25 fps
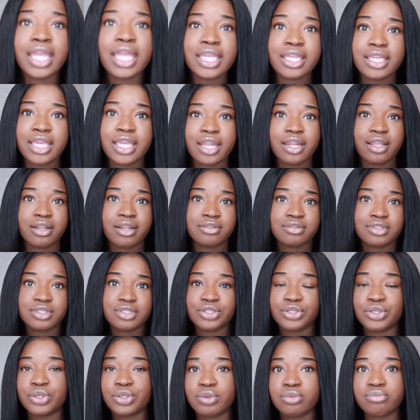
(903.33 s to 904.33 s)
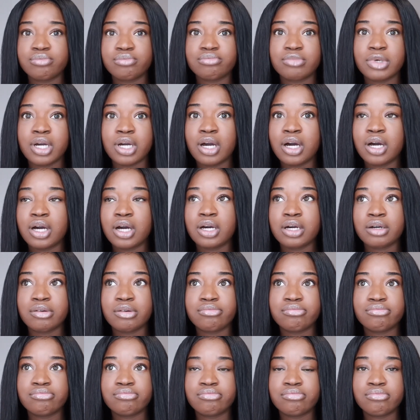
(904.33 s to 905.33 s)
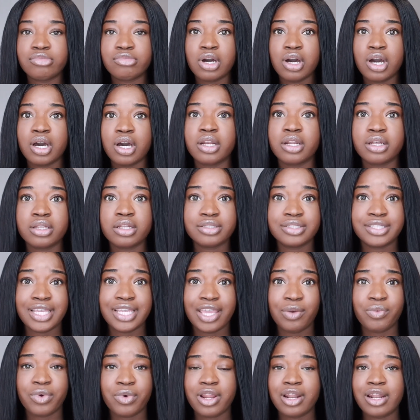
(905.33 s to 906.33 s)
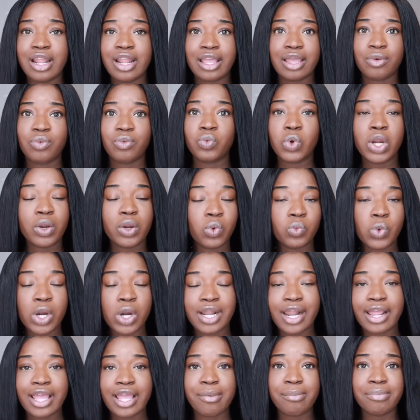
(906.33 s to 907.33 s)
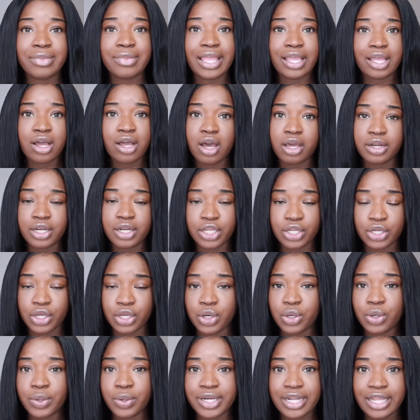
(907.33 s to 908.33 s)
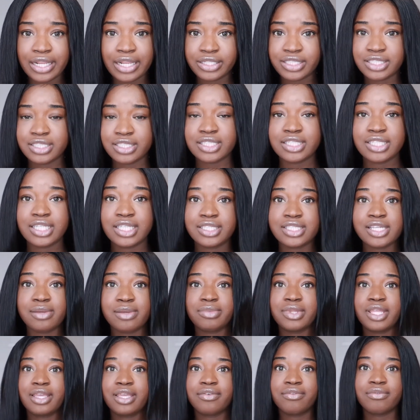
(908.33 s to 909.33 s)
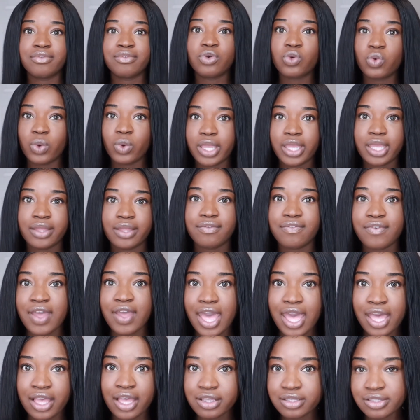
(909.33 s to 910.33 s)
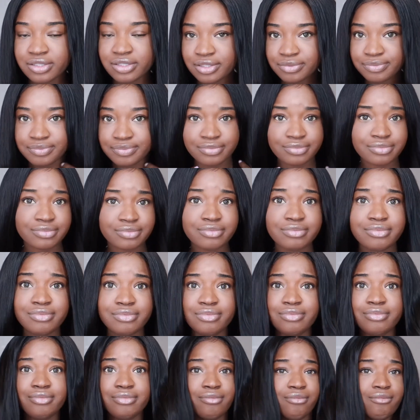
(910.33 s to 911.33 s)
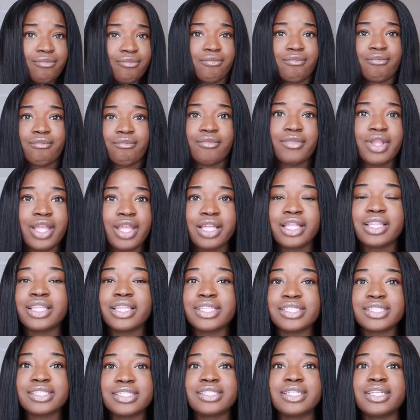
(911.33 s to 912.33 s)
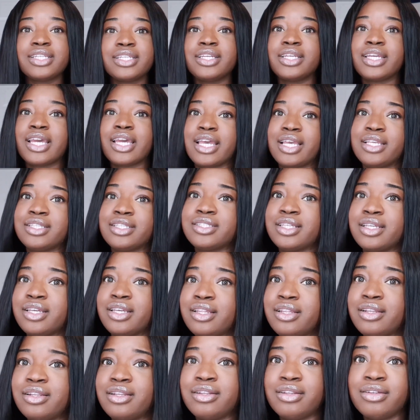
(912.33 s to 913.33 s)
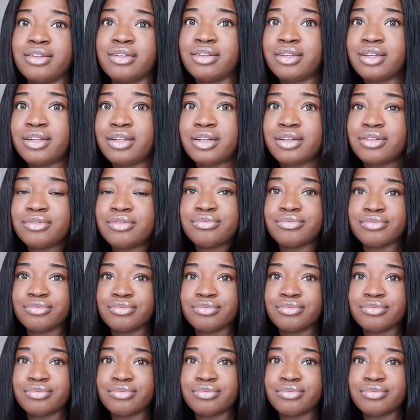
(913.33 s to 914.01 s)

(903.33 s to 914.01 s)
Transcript: get it, you know, on a day where I'm like on the go and I just need something quick and fast. This is it, you guys. And, you know,